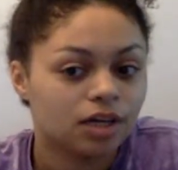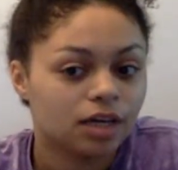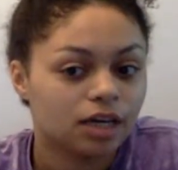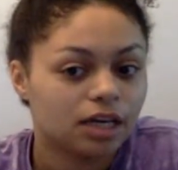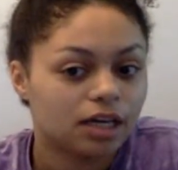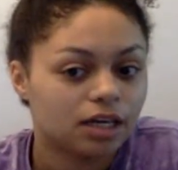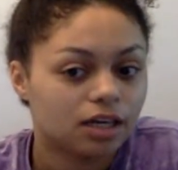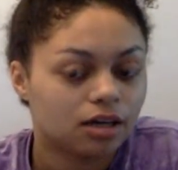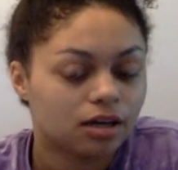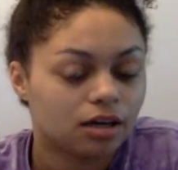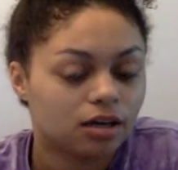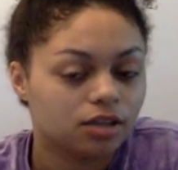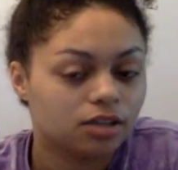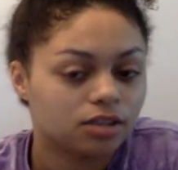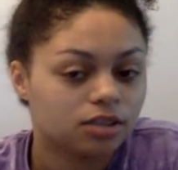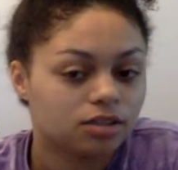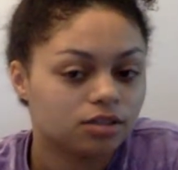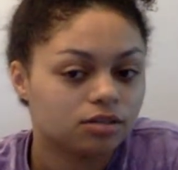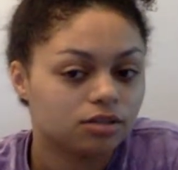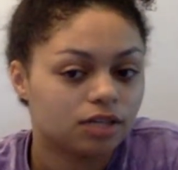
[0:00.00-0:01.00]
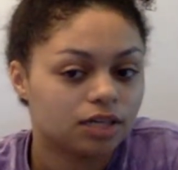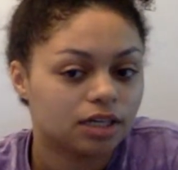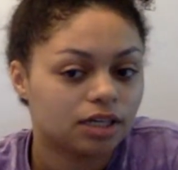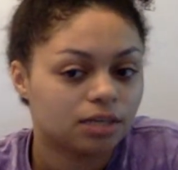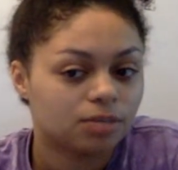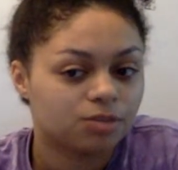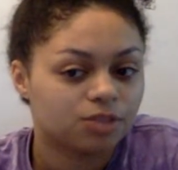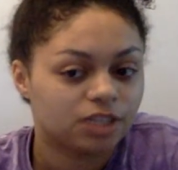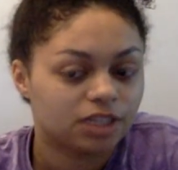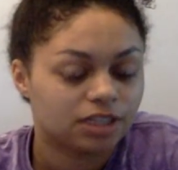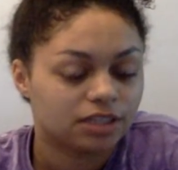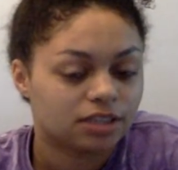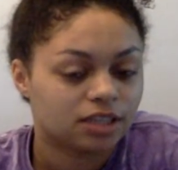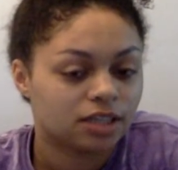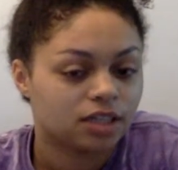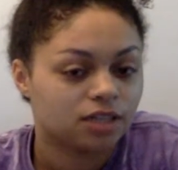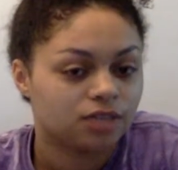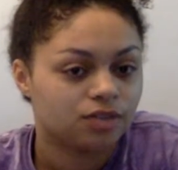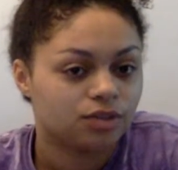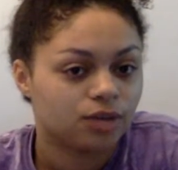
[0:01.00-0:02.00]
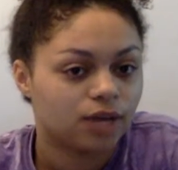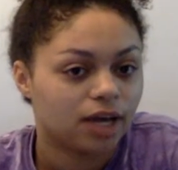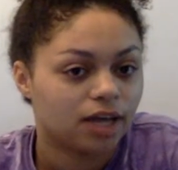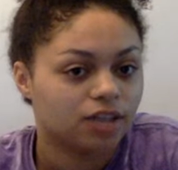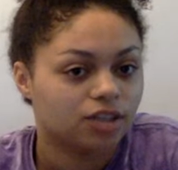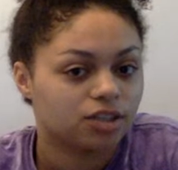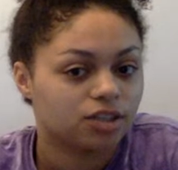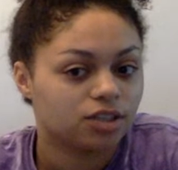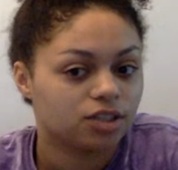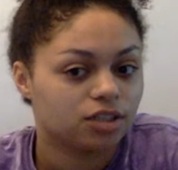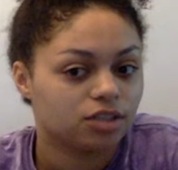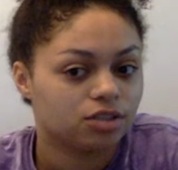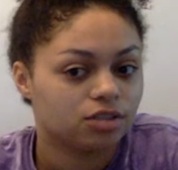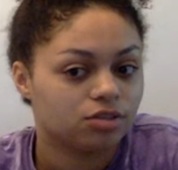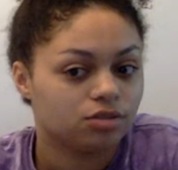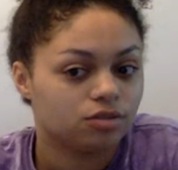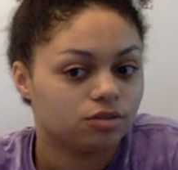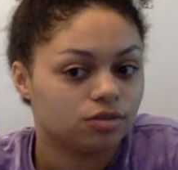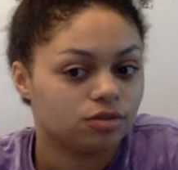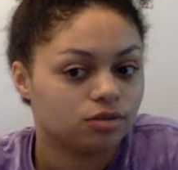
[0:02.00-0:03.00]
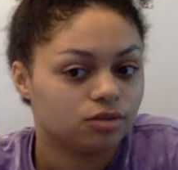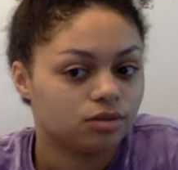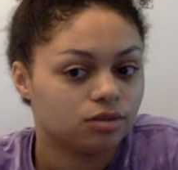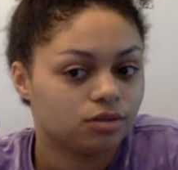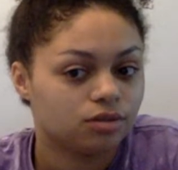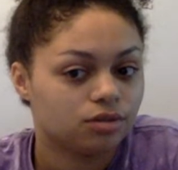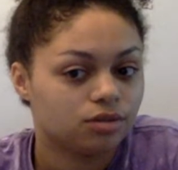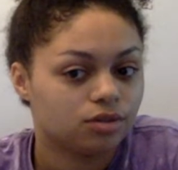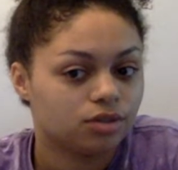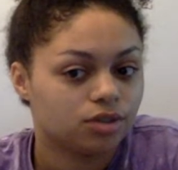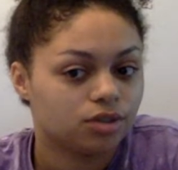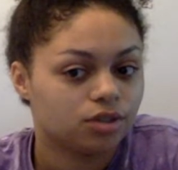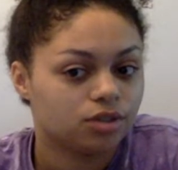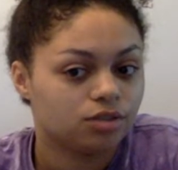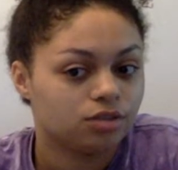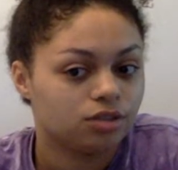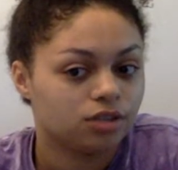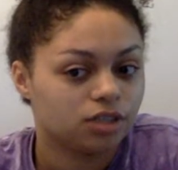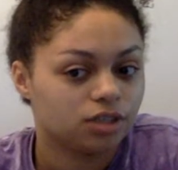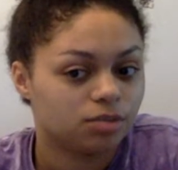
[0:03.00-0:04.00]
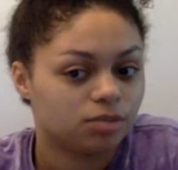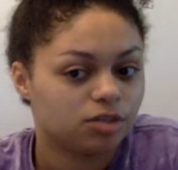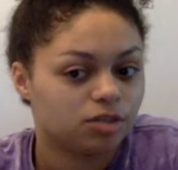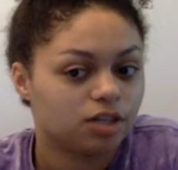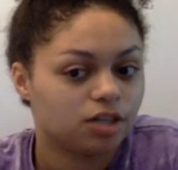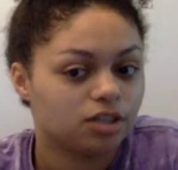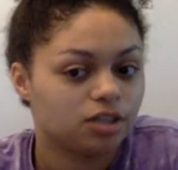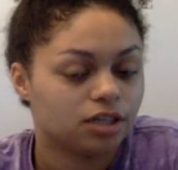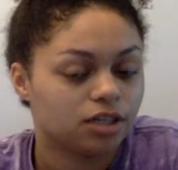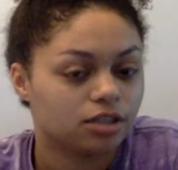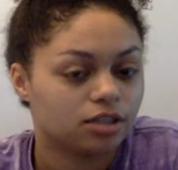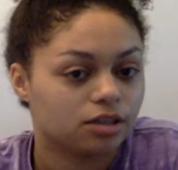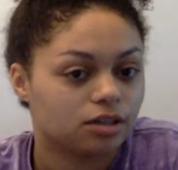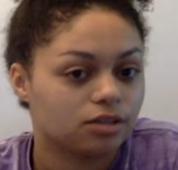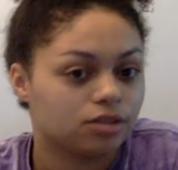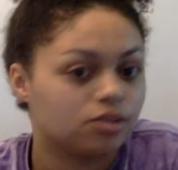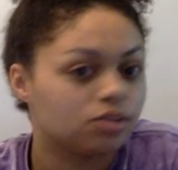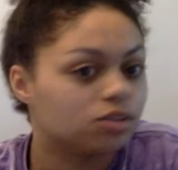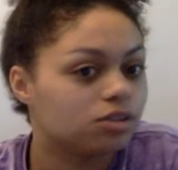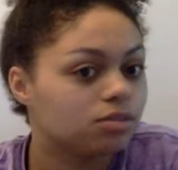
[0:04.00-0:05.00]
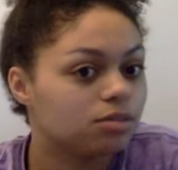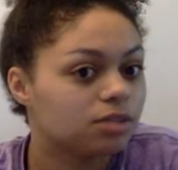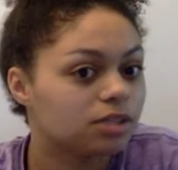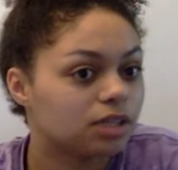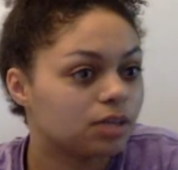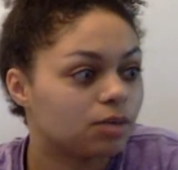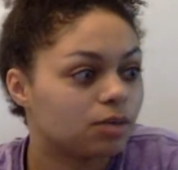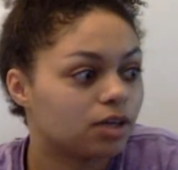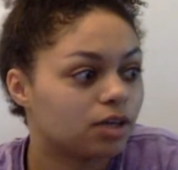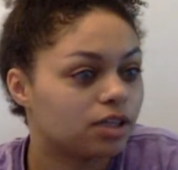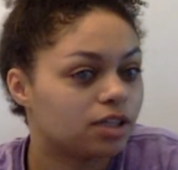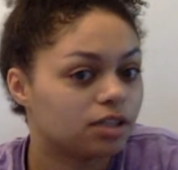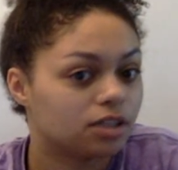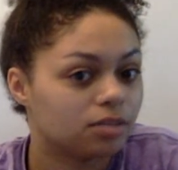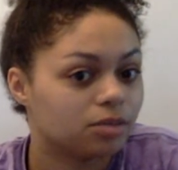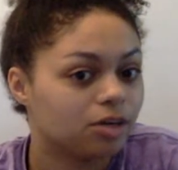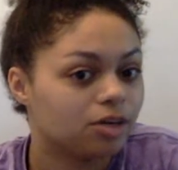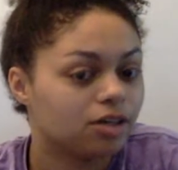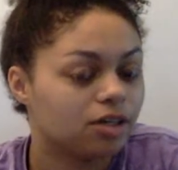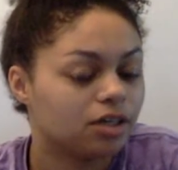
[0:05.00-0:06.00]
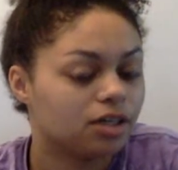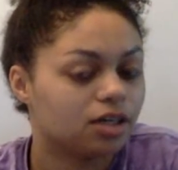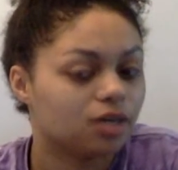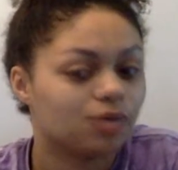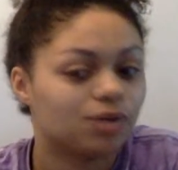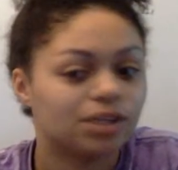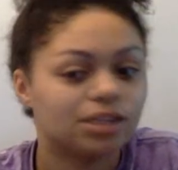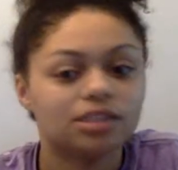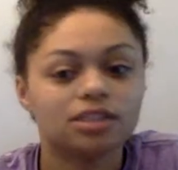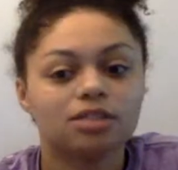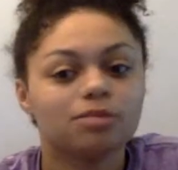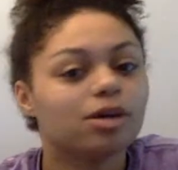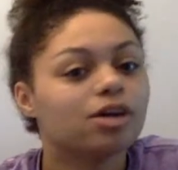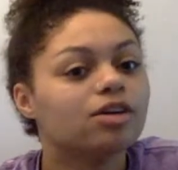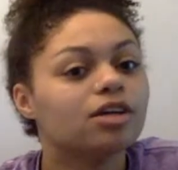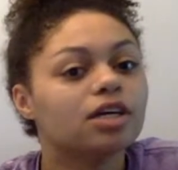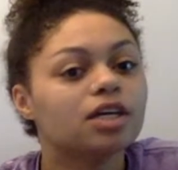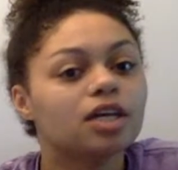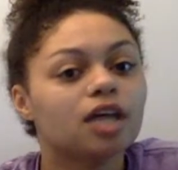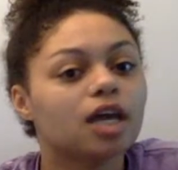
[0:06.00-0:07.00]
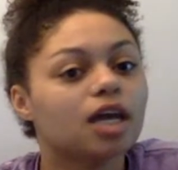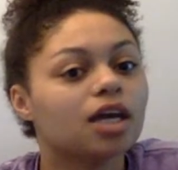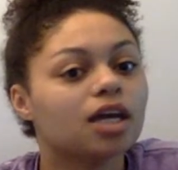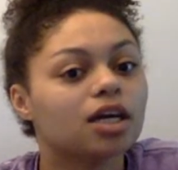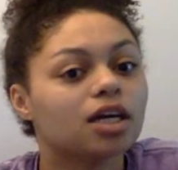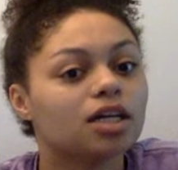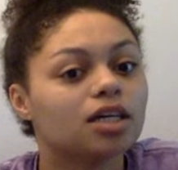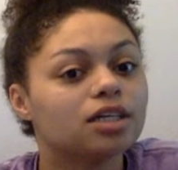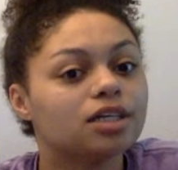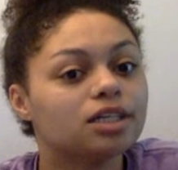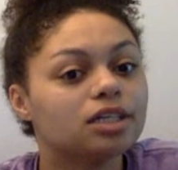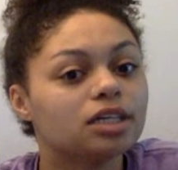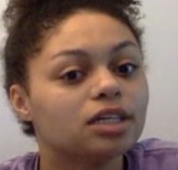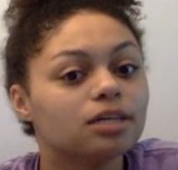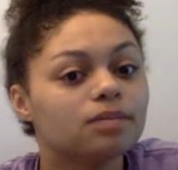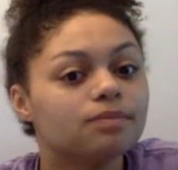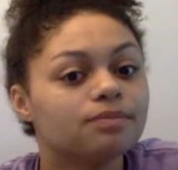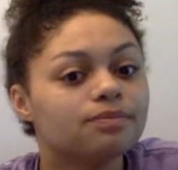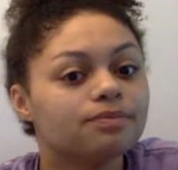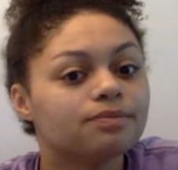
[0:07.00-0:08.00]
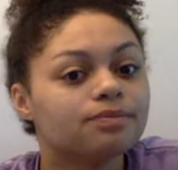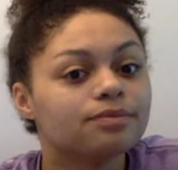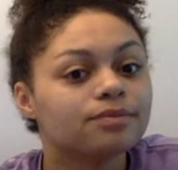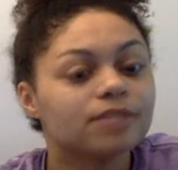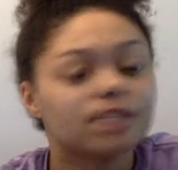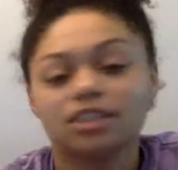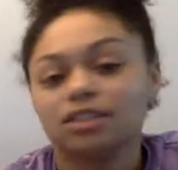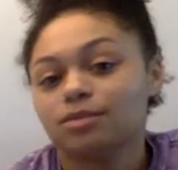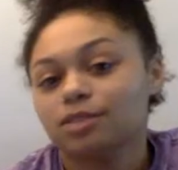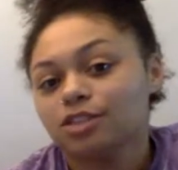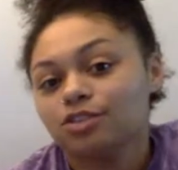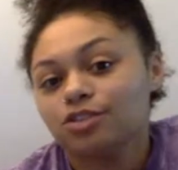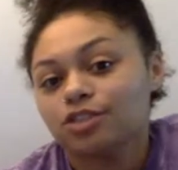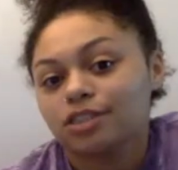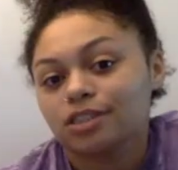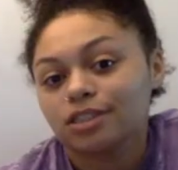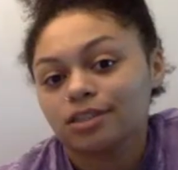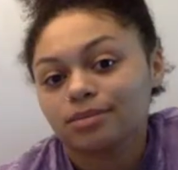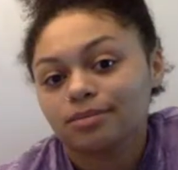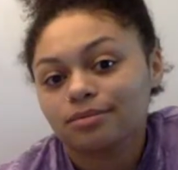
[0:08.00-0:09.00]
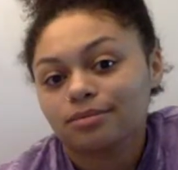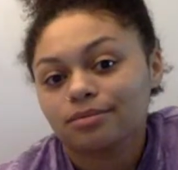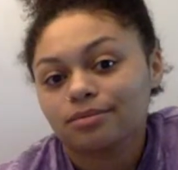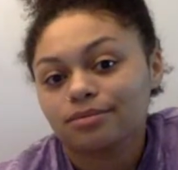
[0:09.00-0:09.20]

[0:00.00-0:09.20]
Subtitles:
And I also, like, am really excited if you actually do your Unity project on YouTube because I want to hear about it and I want to see about it. And it seems interesting.